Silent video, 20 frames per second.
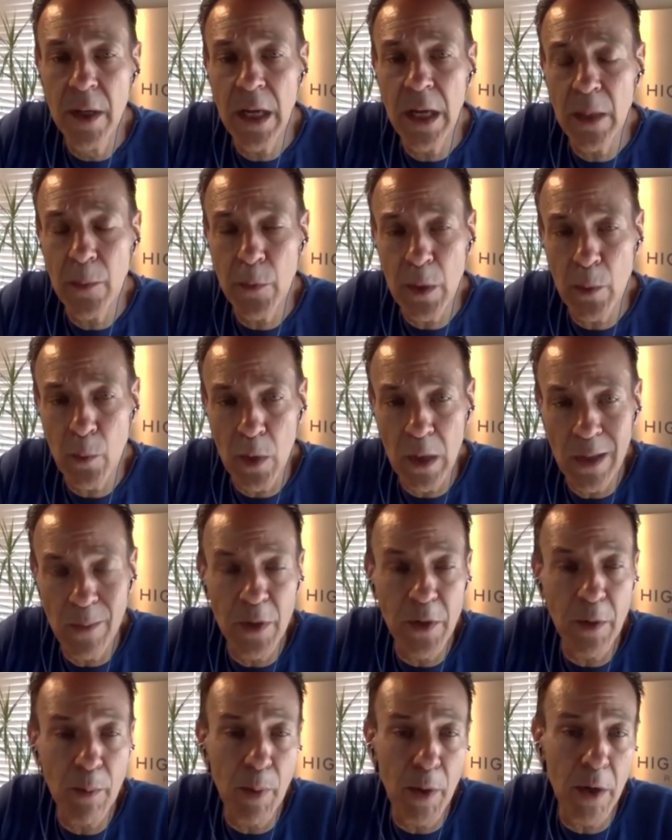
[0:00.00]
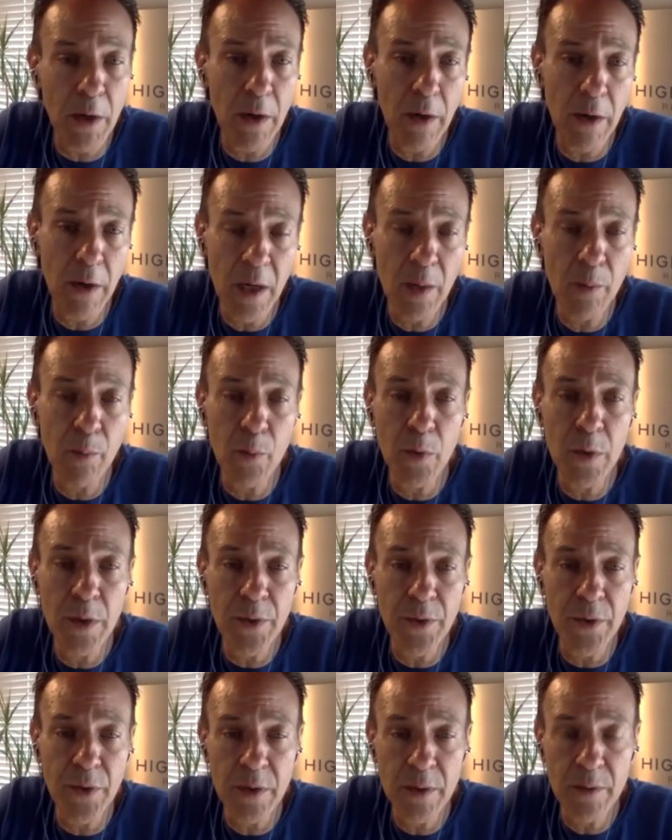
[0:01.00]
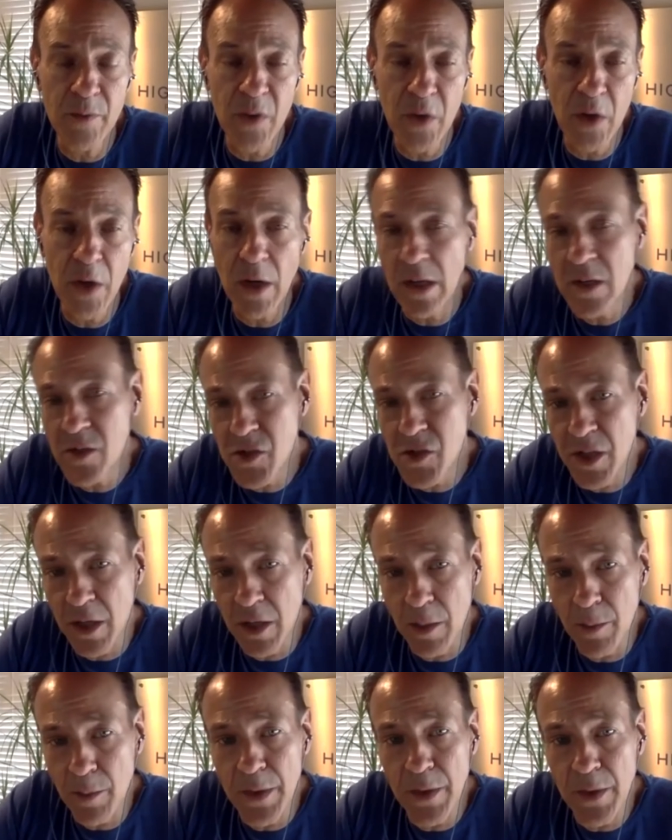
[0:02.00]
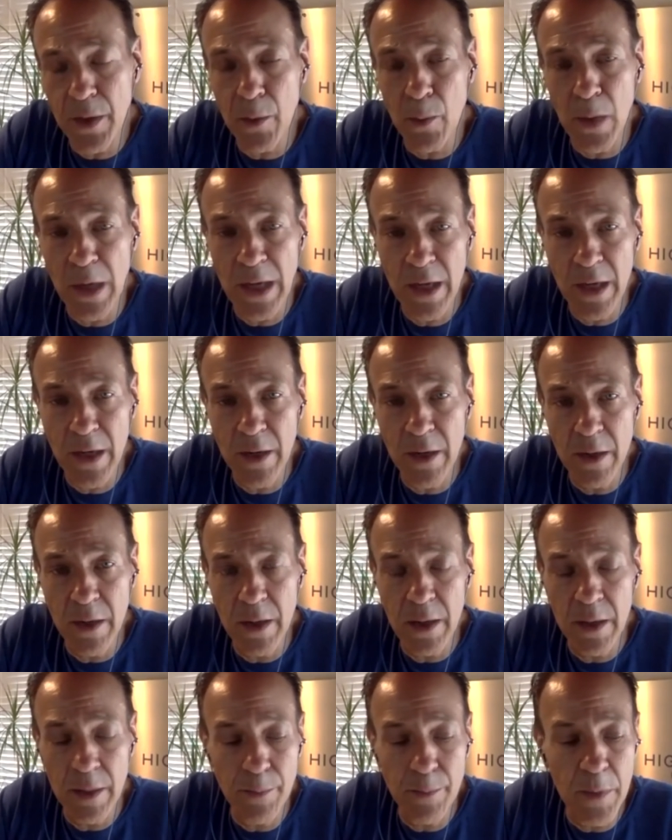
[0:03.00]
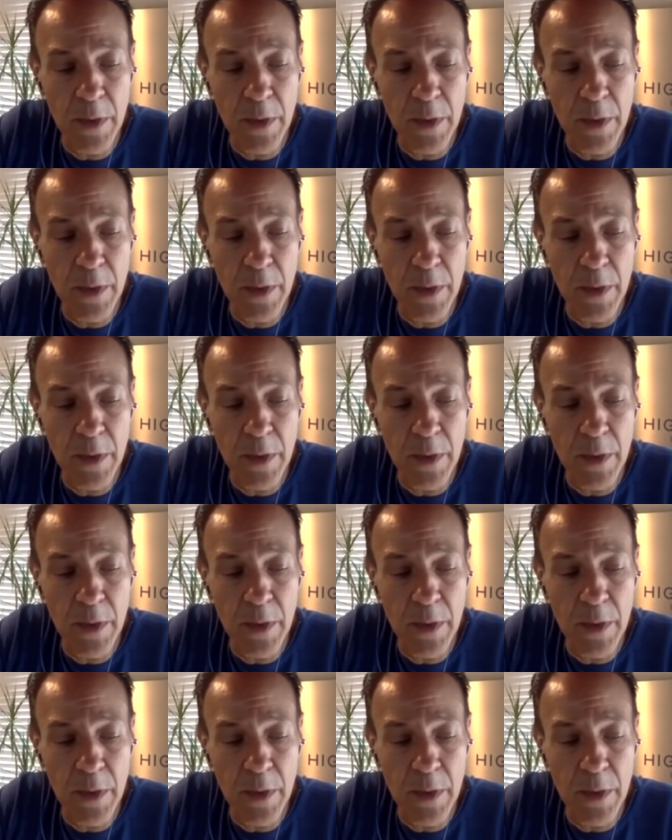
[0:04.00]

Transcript: And we were able to partner up with a very nice gentleman that ran a